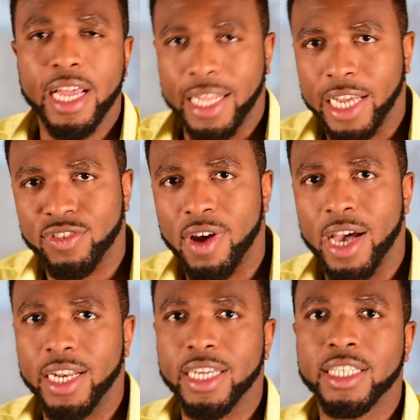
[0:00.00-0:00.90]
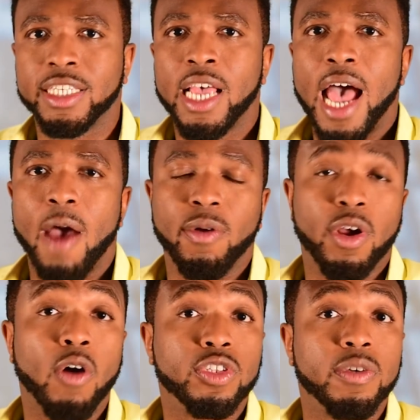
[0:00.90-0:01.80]
electronics. I would
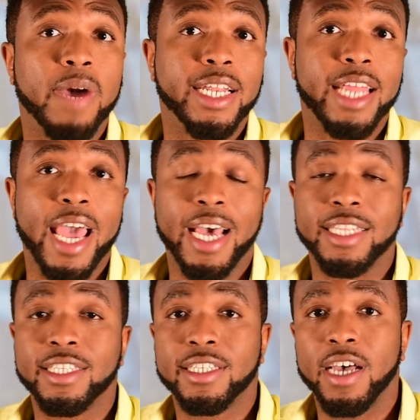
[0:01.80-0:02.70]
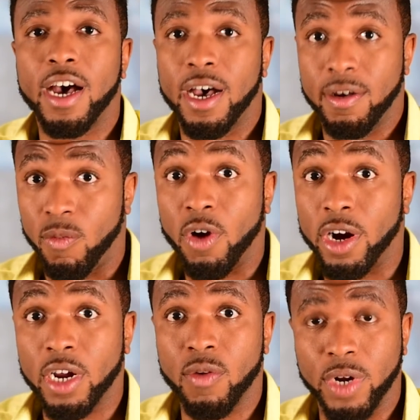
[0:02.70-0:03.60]
go to my dad's
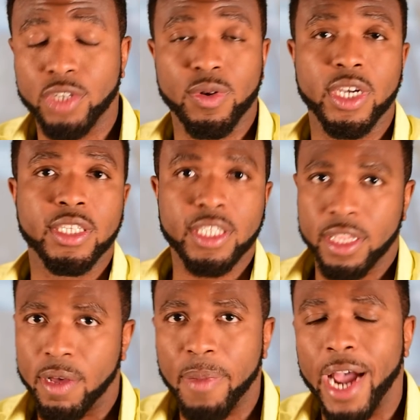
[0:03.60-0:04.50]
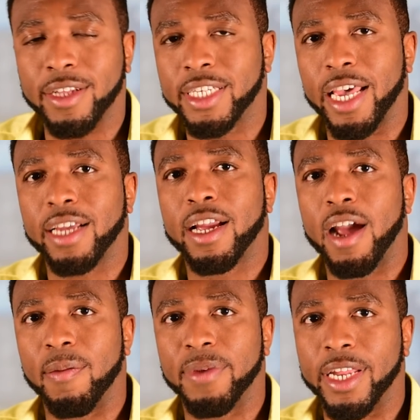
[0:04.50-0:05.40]
work, which was the biotech
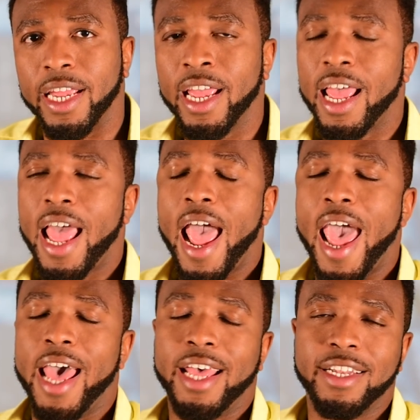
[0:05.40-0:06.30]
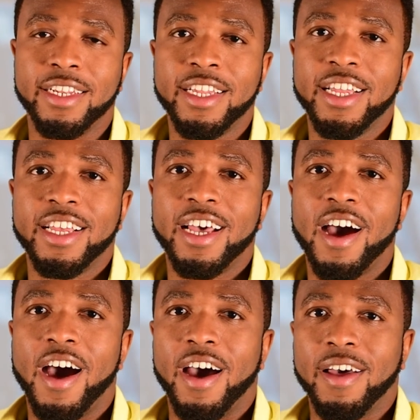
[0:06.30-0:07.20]
company, and
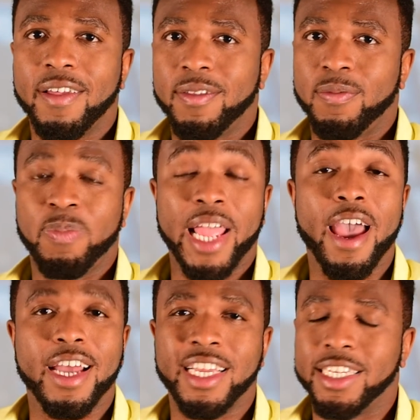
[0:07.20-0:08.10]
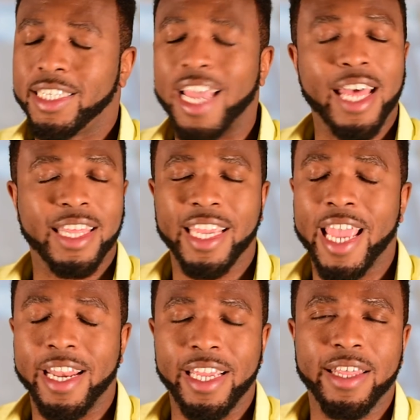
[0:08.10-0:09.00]
play on his, I think he
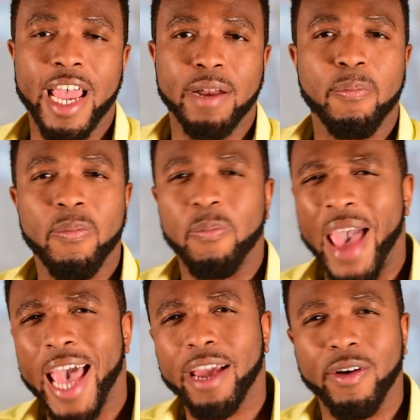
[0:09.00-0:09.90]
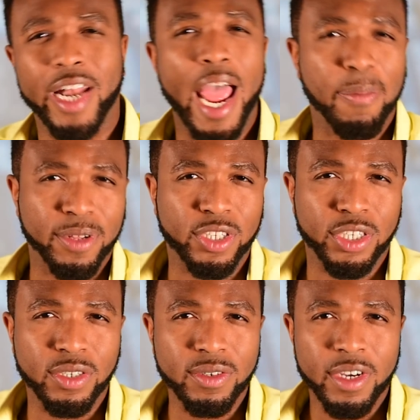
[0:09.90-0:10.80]
either had a Mac or an Apple
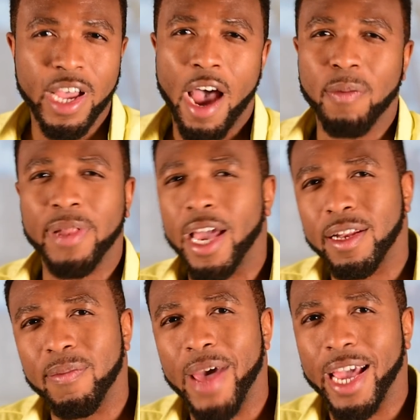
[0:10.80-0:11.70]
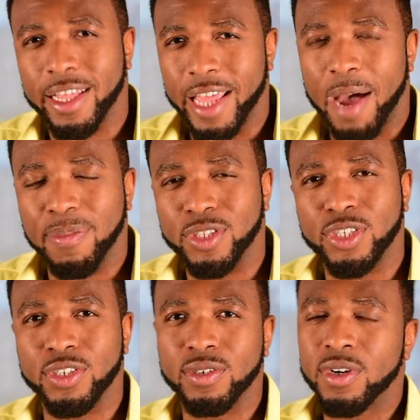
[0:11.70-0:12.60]
II. Play on the Mac, the Apple
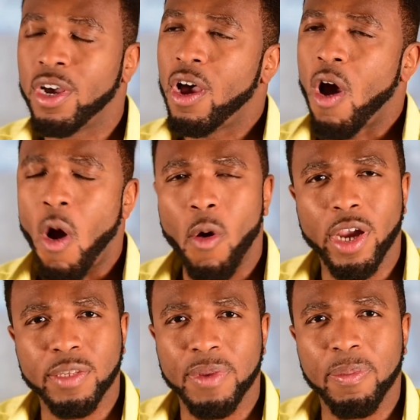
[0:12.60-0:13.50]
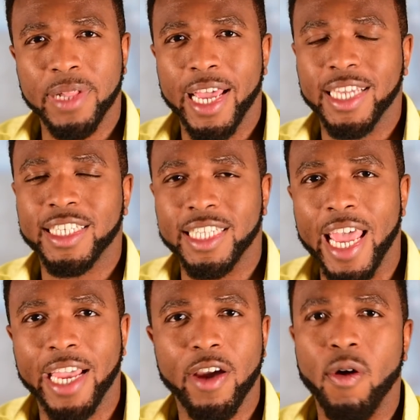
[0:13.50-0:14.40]
II, always be playing
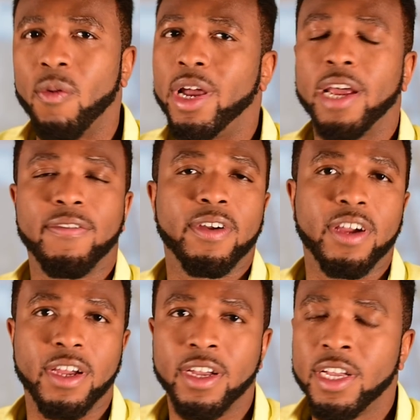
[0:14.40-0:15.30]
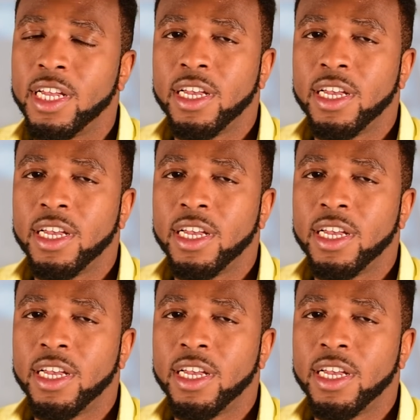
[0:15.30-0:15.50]
Snake or whatever